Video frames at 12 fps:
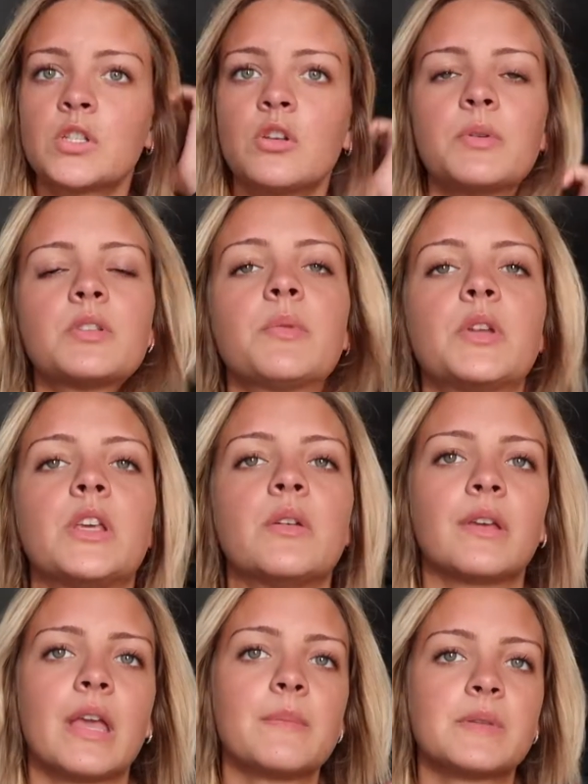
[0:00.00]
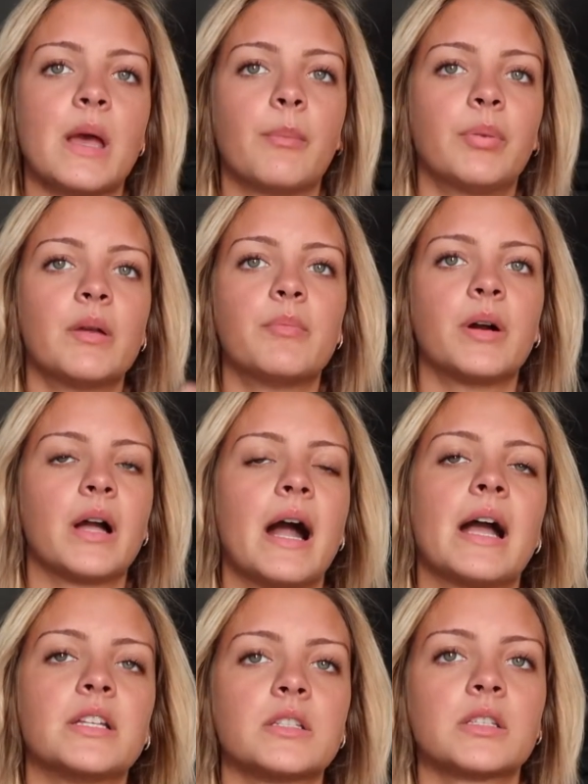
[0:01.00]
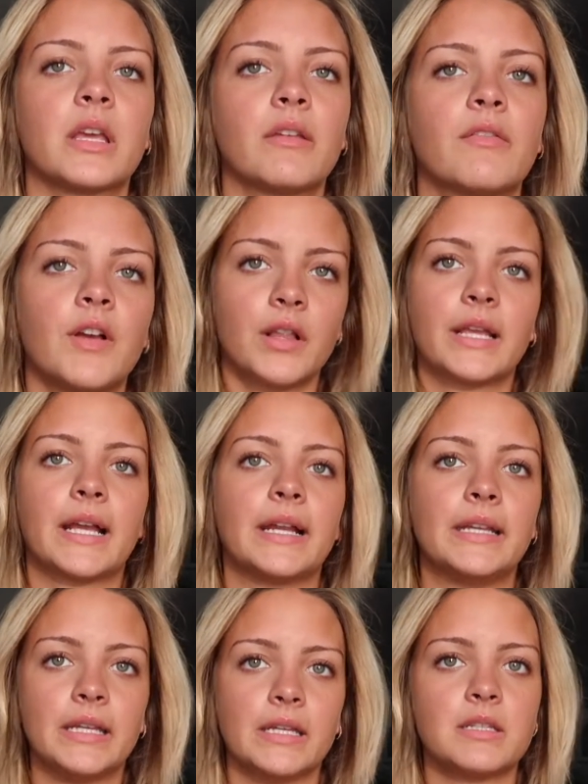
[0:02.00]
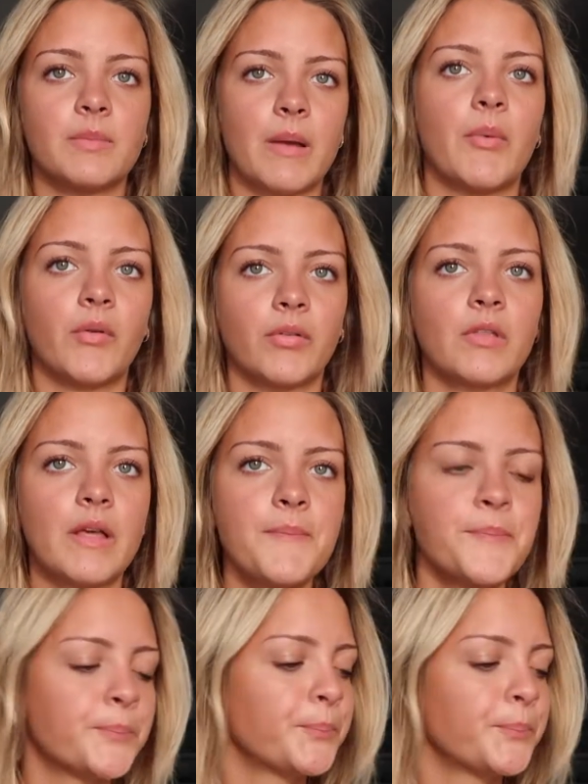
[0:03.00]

Super, super cute. It came separate, but I just like felt like I needed to buy both of them.